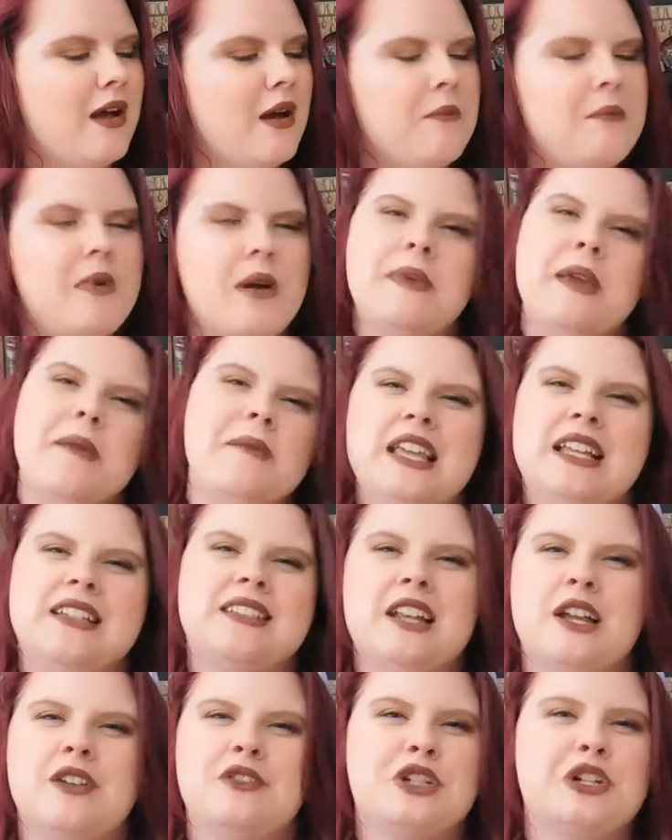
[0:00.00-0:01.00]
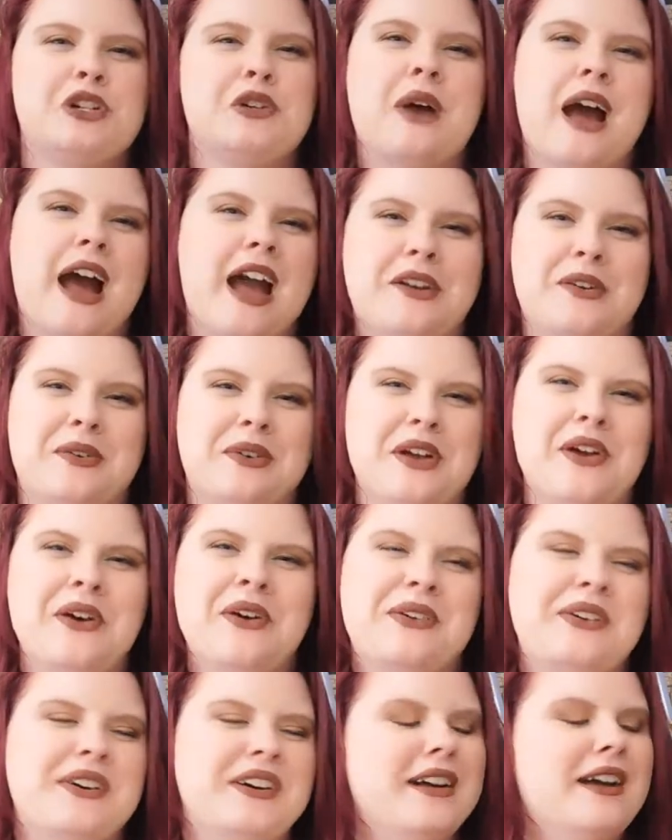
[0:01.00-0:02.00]
But maybe that's not true. I don't
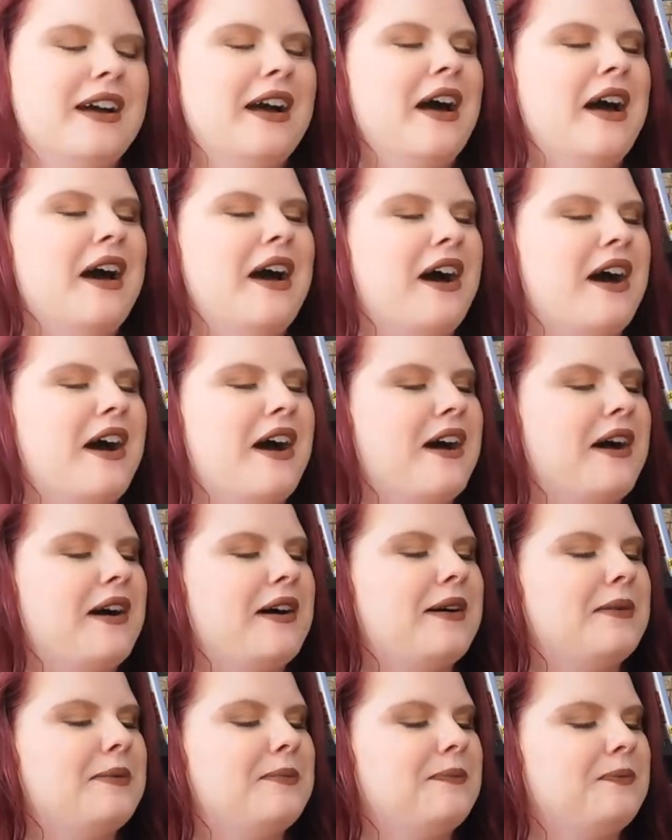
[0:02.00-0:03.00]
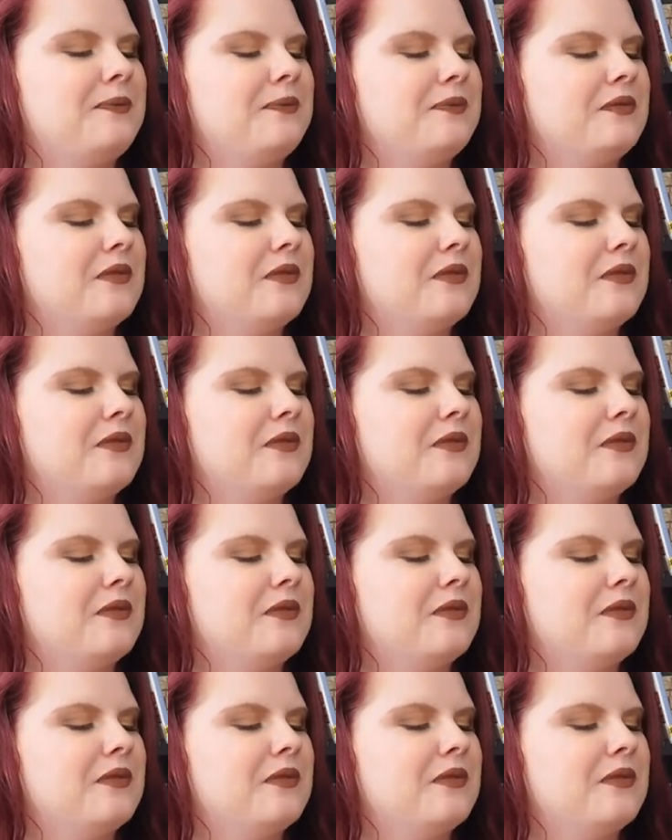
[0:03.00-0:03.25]
know.